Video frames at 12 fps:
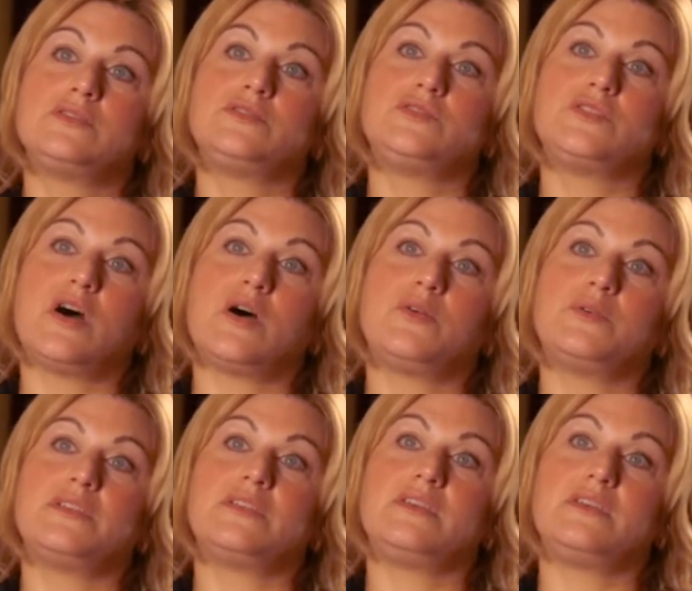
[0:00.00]
So
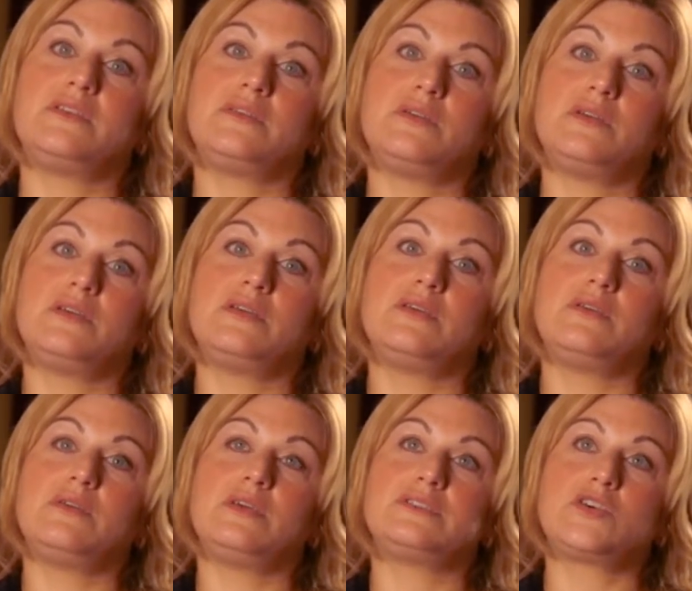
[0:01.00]
it, it
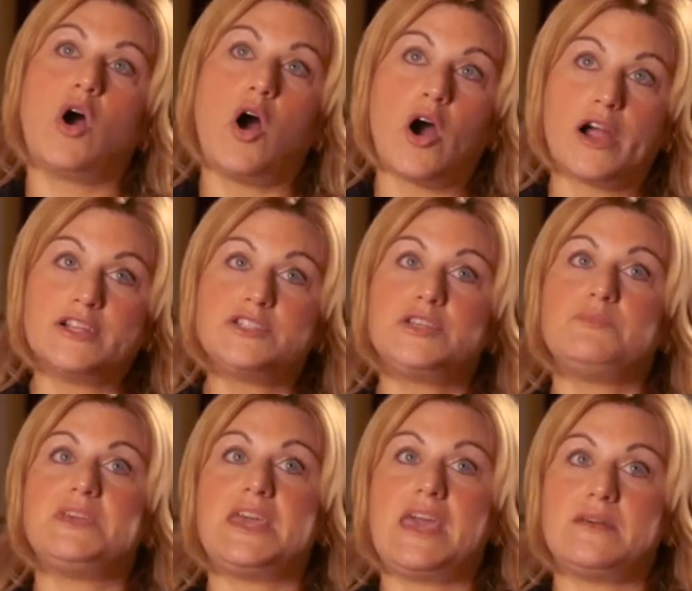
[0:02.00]
it's hard to
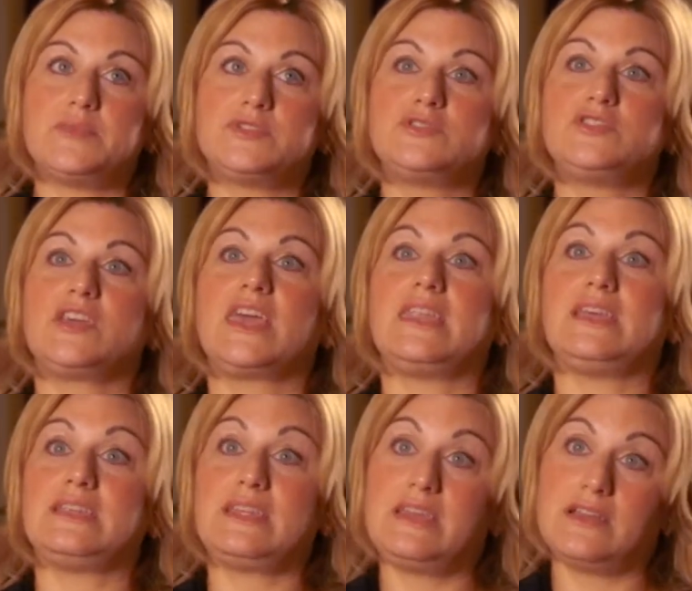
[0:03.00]
be able to get
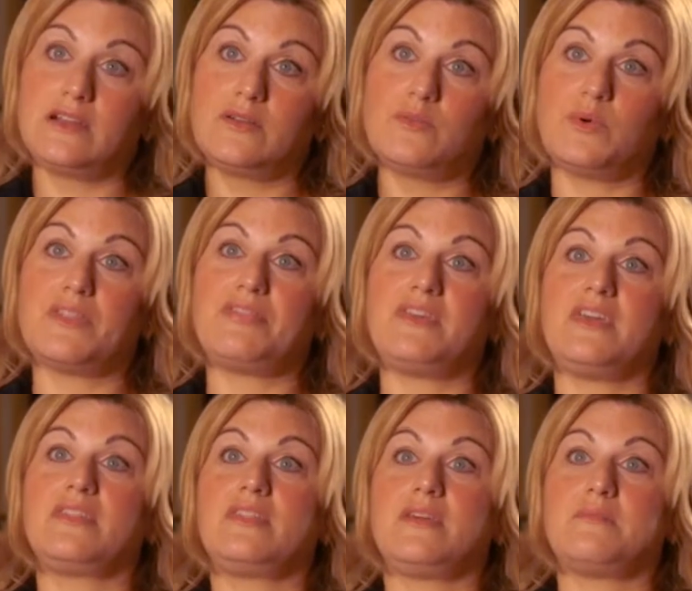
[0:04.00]
in here with
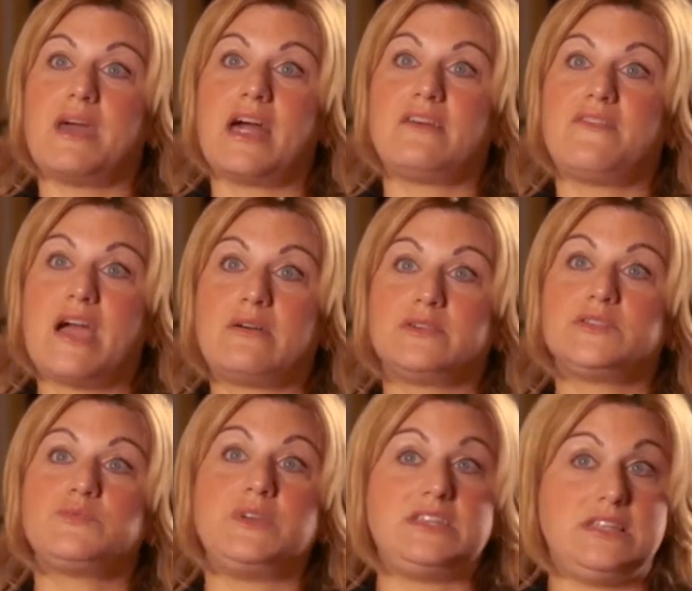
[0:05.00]
the, the amount of
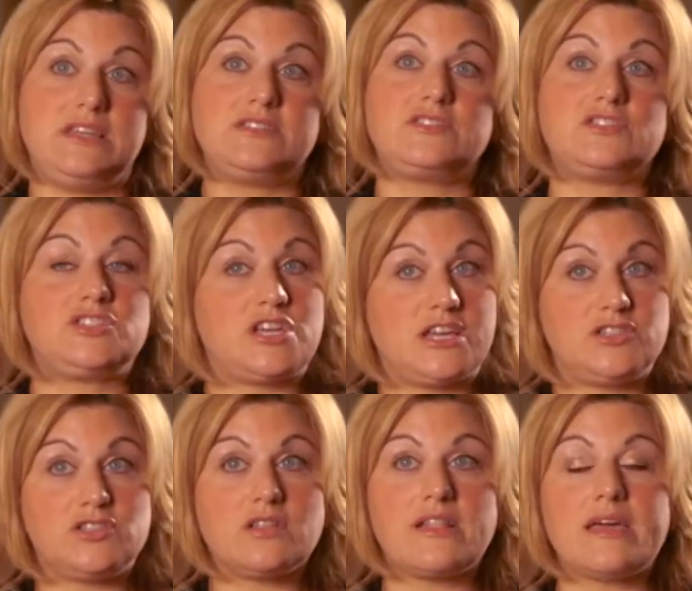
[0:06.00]
hours we need to
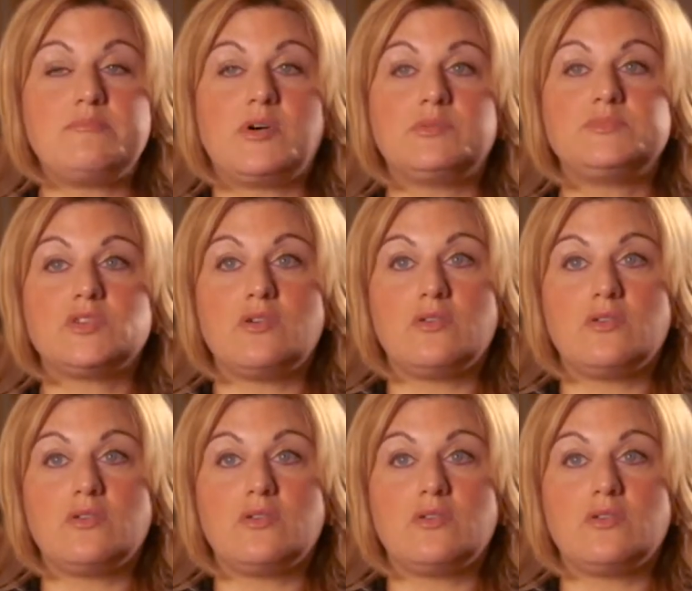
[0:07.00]
change the light bulbs